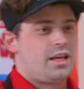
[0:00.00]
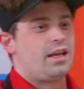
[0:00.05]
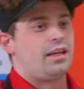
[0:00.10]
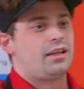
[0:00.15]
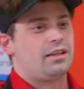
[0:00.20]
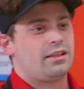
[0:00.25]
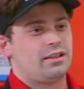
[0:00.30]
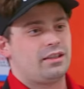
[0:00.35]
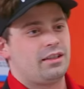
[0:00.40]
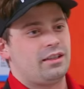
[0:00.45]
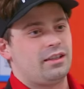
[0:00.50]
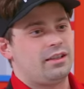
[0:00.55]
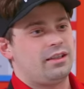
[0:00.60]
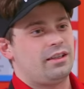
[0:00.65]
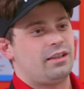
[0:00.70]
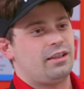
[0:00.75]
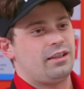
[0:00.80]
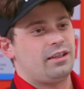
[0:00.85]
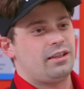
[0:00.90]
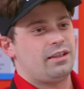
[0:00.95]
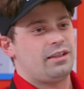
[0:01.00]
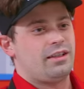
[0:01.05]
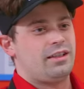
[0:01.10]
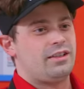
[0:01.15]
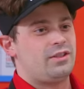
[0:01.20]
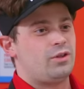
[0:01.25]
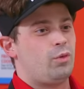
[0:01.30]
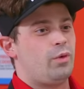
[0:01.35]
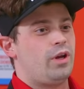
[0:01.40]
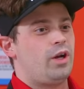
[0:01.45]
Yeah.
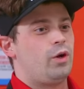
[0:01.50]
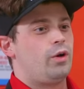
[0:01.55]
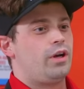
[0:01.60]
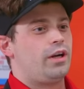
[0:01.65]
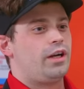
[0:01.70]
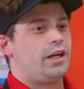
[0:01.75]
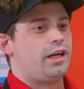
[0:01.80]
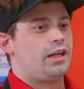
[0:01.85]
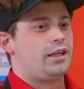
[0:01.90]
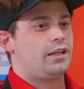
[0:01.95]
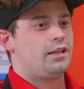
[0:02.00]
He's a widower.